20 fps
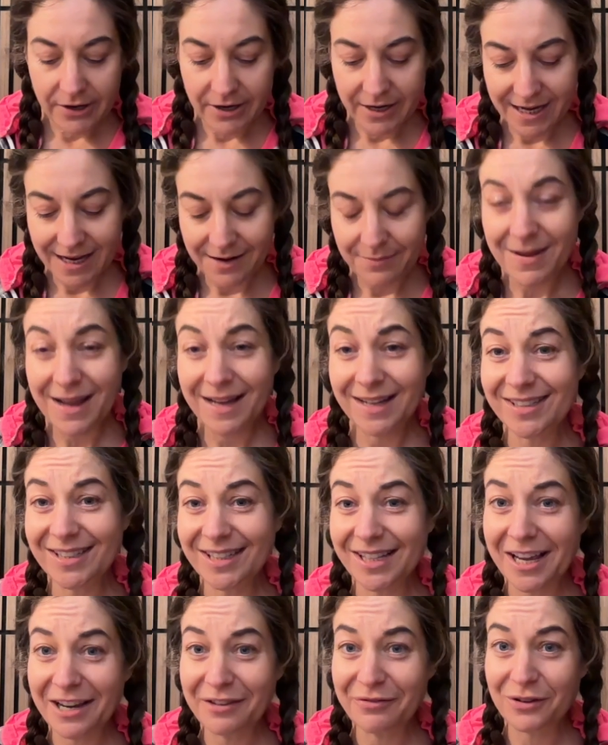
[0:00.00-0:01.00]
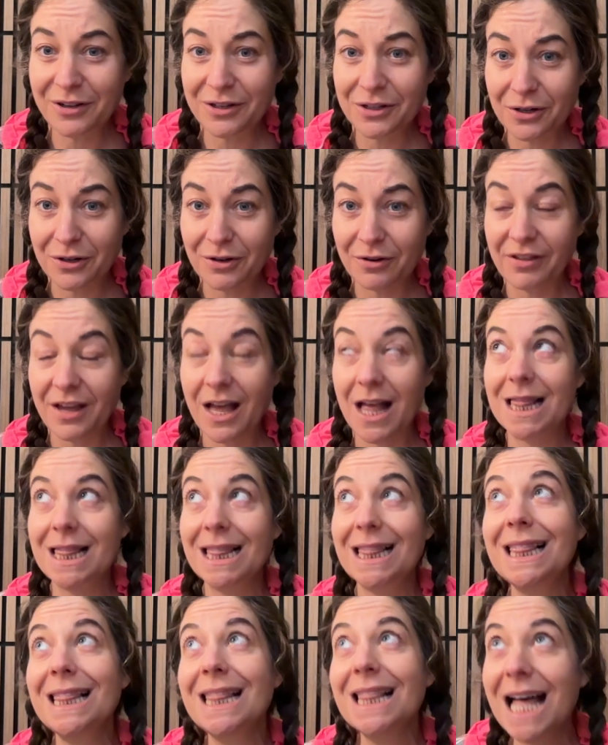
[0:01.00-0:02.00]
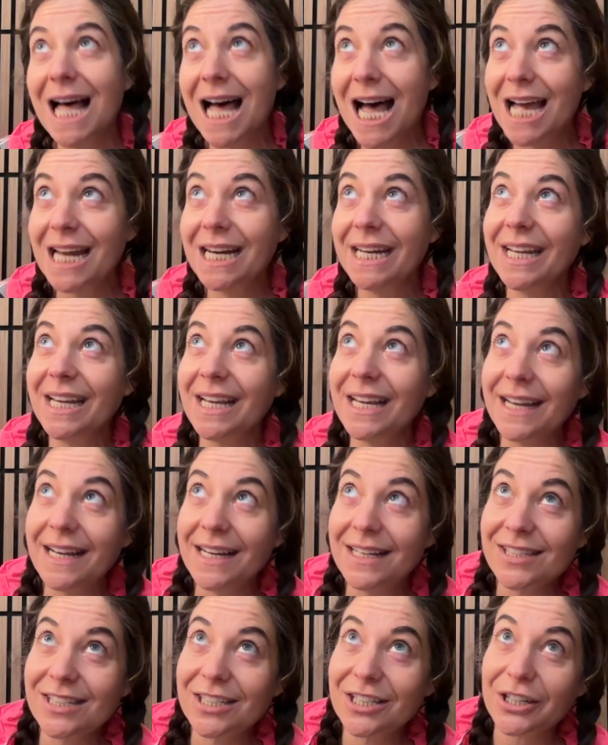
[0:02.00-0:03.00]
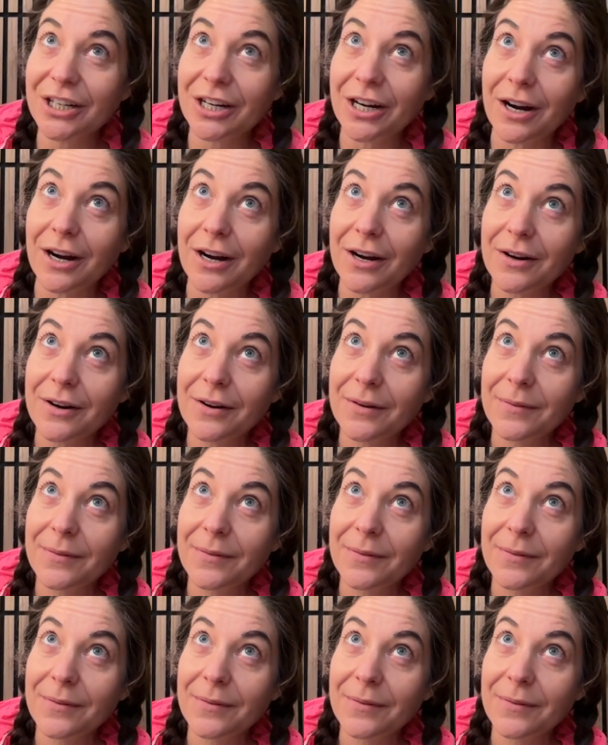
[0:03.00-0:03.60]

It makes life on earth a lot easier.